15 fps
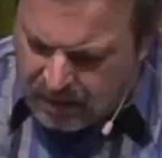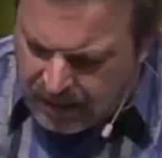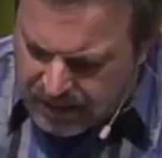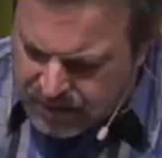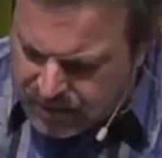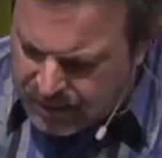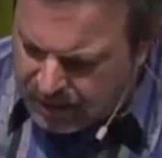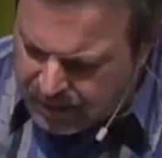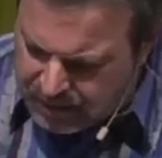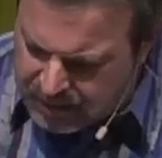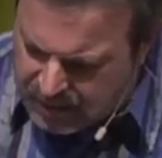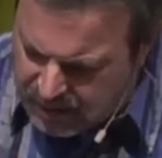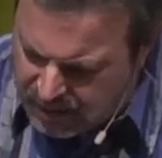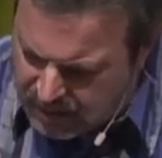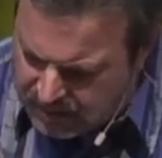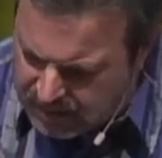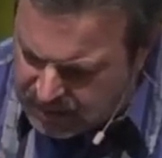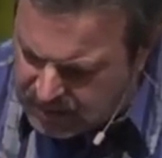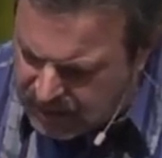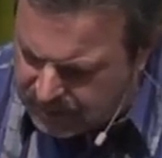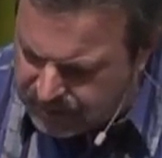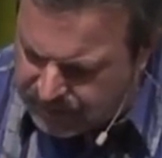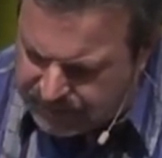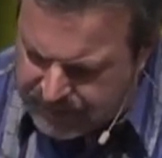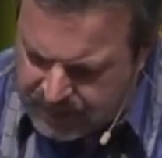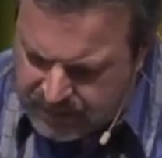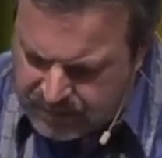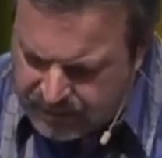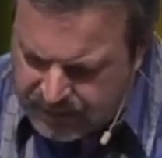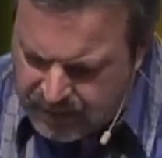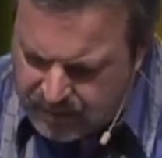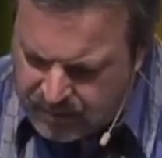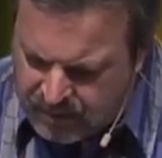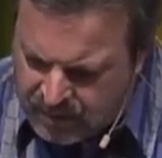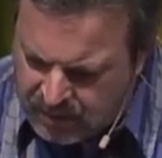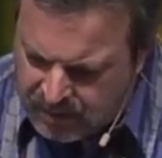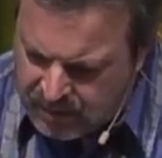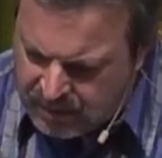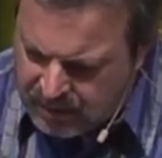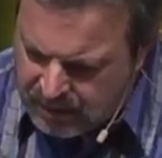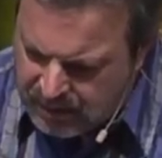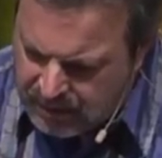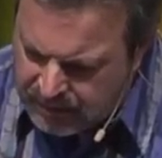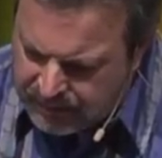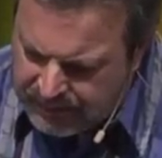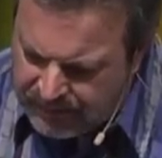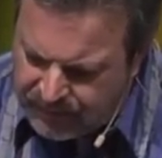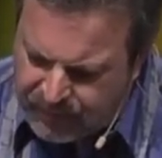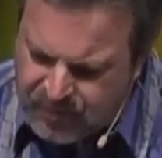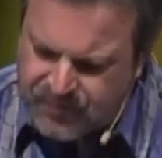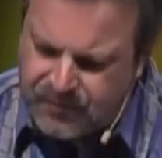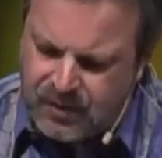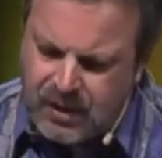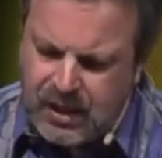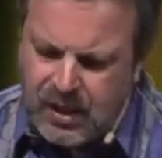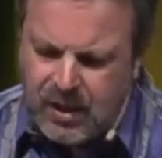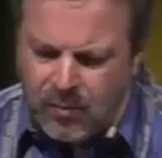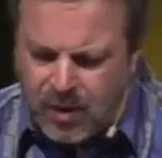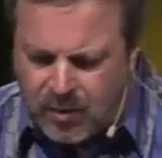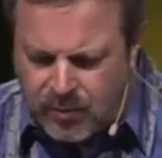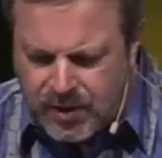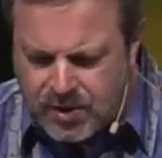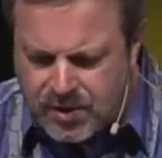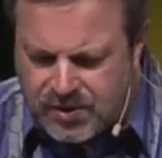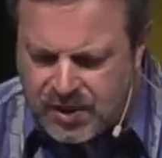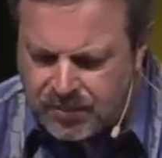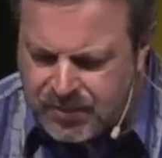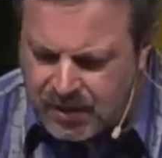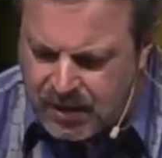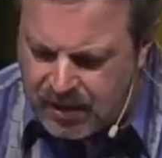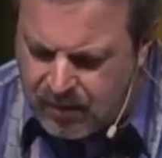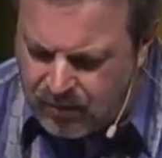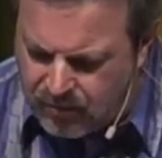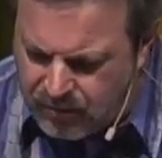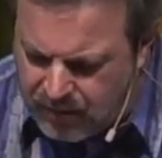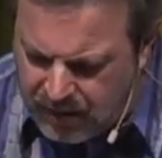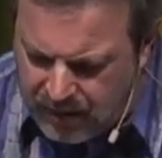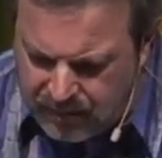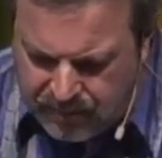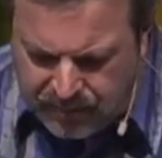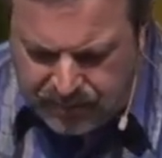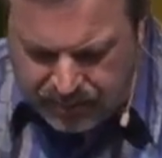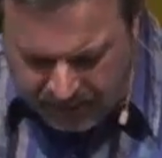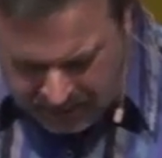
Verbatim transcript: I shared uh, a couple of things with him. First of all, I, I want to read you something I, I,